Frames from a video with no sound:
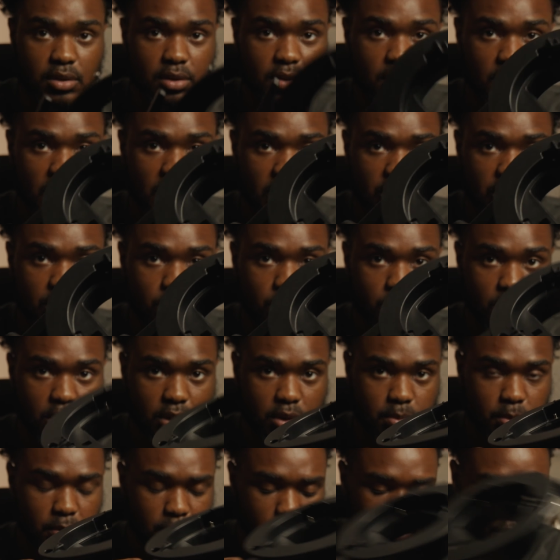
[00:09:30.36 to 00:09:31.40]
I showed this
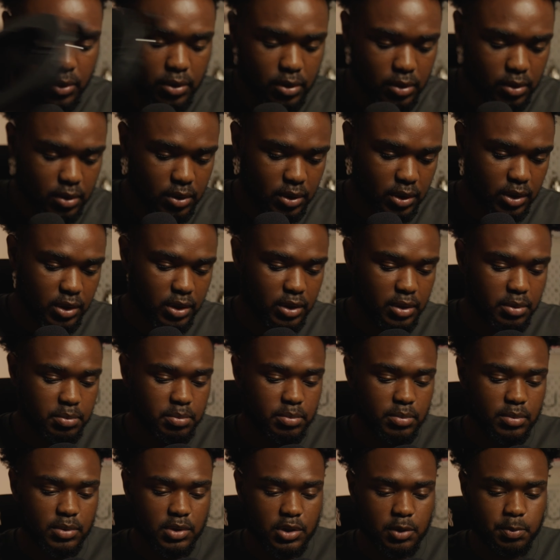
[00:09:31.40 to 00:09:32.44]
before, the
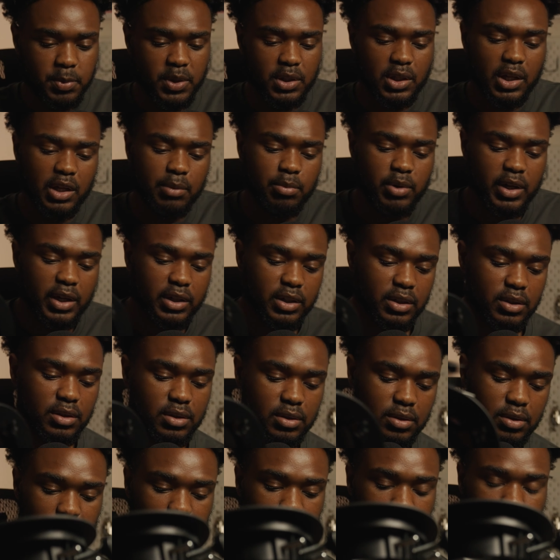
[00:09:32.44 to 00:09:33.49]
speedlight bracket
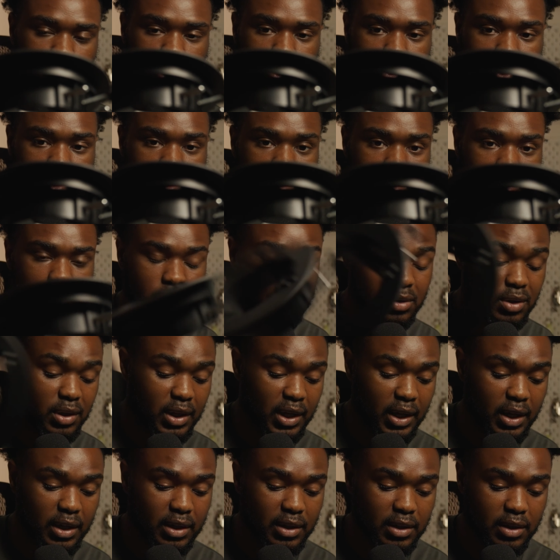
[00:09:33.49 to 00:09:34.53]
for Bowens.
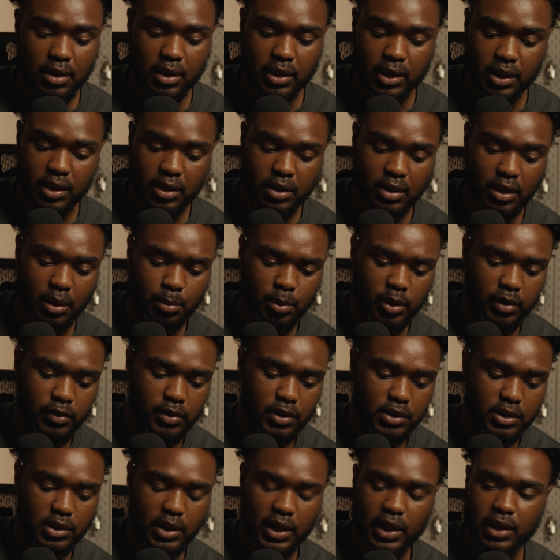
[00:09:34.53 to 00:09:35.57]
That again, I
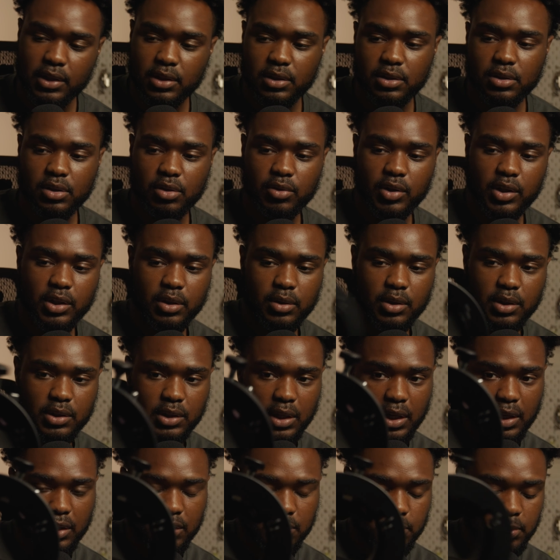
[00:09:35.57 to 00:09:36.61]
previously had this already because I
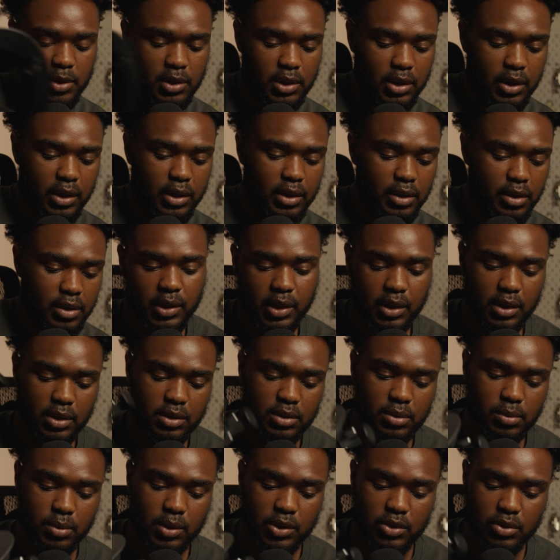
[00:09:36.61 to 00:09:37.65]
had a speedlight. The
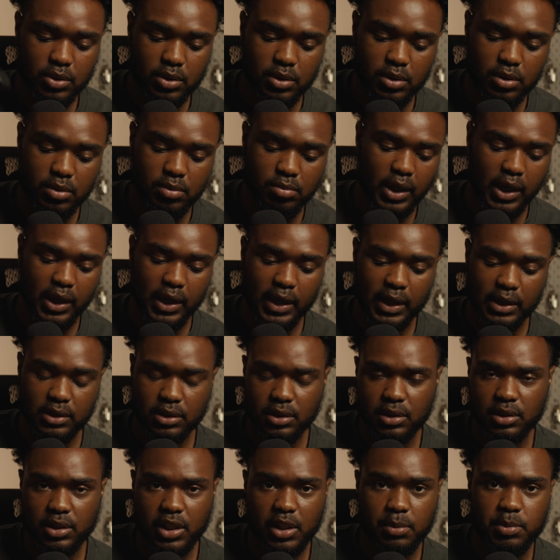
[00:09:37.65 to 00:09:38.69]
AD200 kind of has the
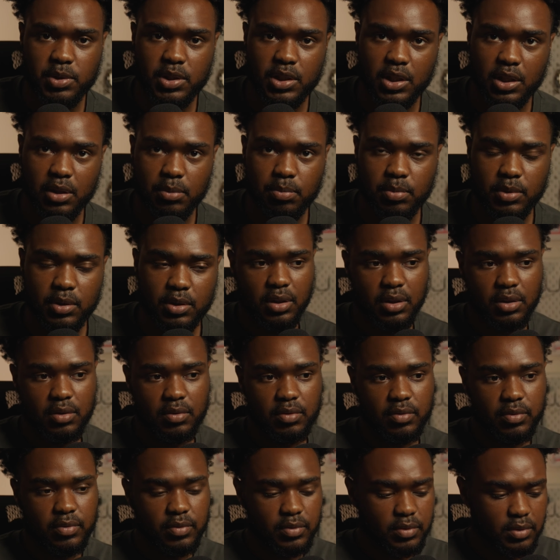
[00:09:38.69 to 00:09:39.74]
same shape
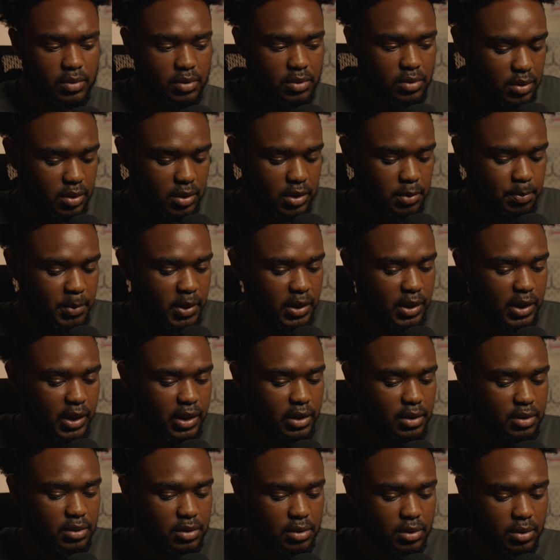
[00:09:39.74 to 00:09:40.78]
of a
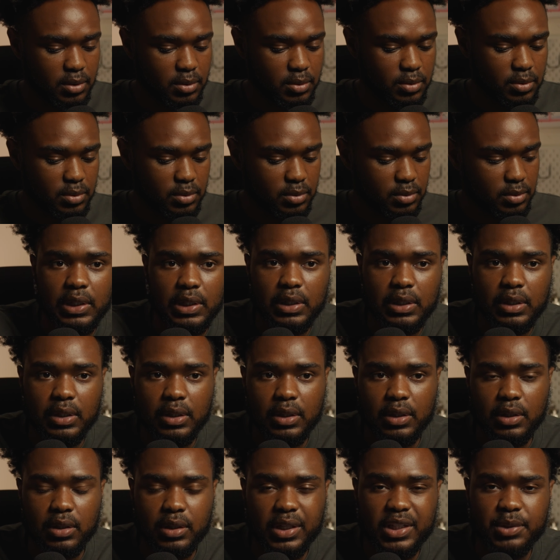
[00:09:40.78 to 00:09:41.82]
speedlight, so
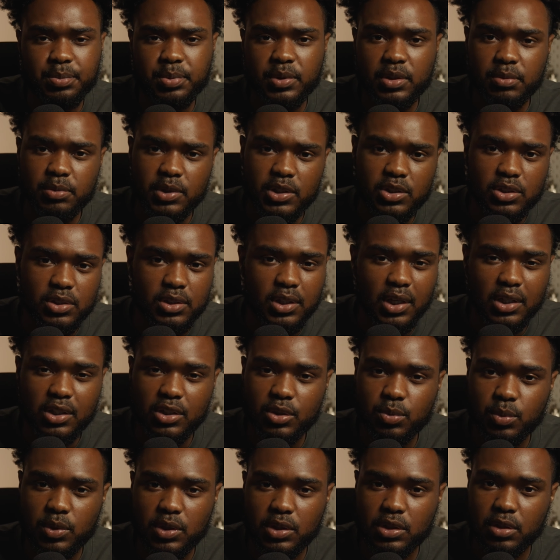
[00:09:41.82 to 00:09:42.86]
that's pretty much it. I just
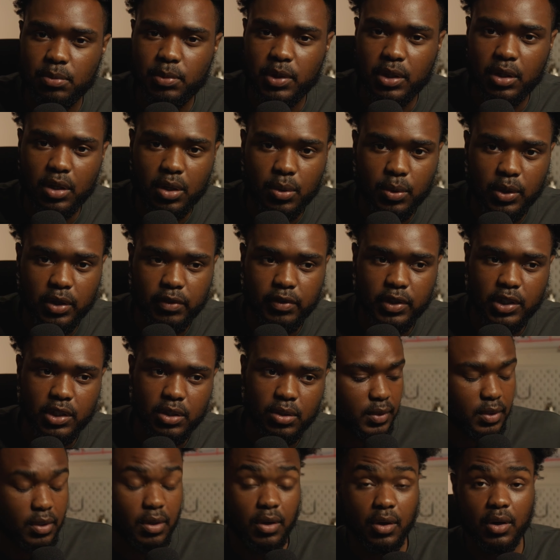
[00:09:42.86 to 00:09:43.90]
wanted to make a quick video
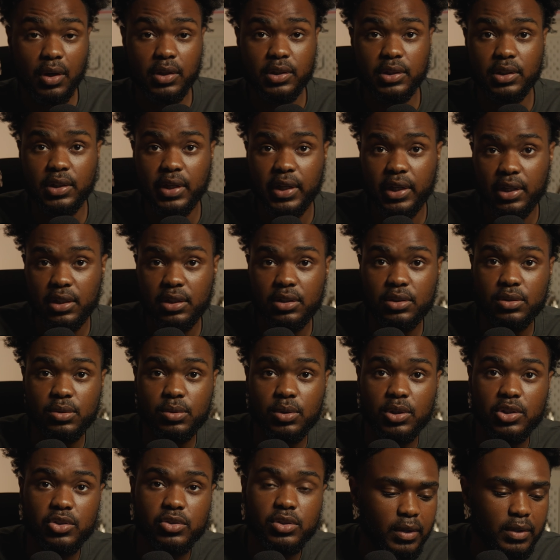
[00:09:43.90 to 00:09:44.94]
on the
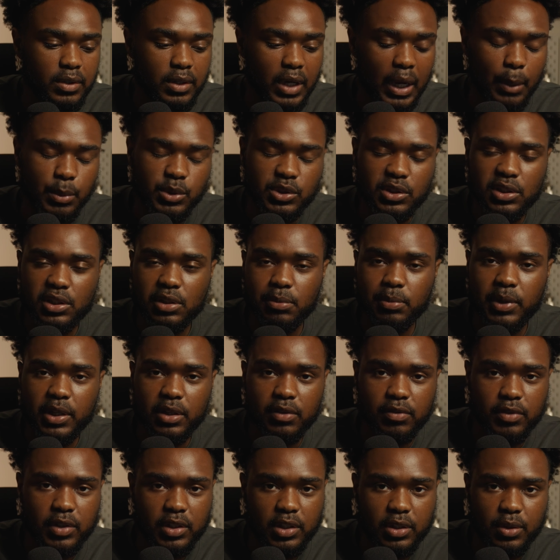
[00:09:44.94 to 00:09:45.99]
AD200. I was gonna make a
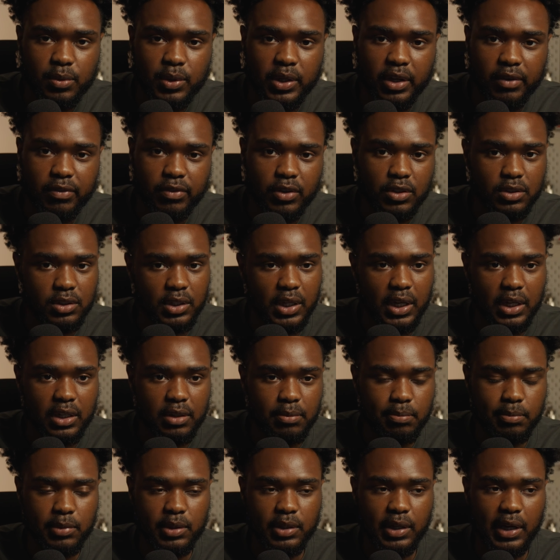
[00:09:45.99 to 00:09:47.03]
video when I first got it,
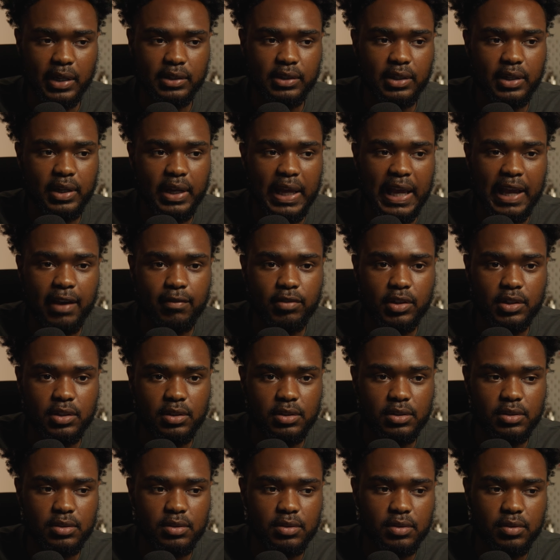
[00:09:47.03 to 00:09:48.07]
but I didn't have any
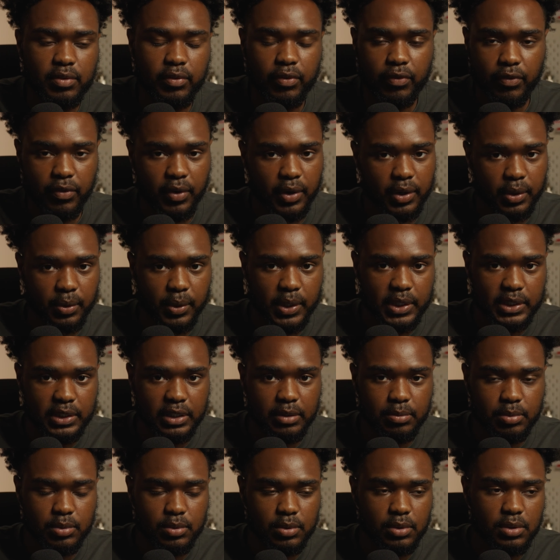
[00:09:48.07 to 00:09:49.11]
photo
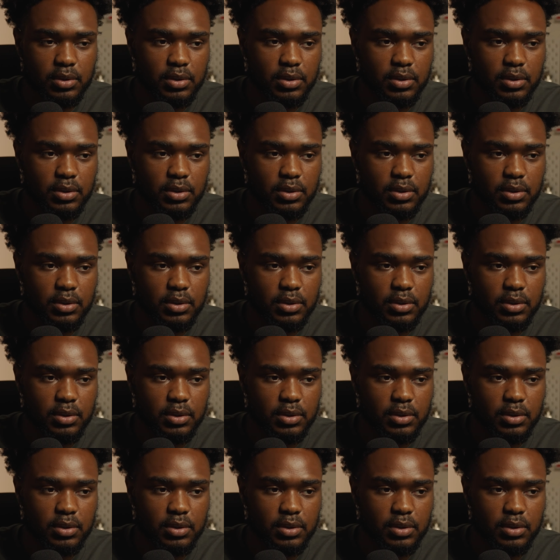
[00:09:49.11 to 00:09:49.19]
examples.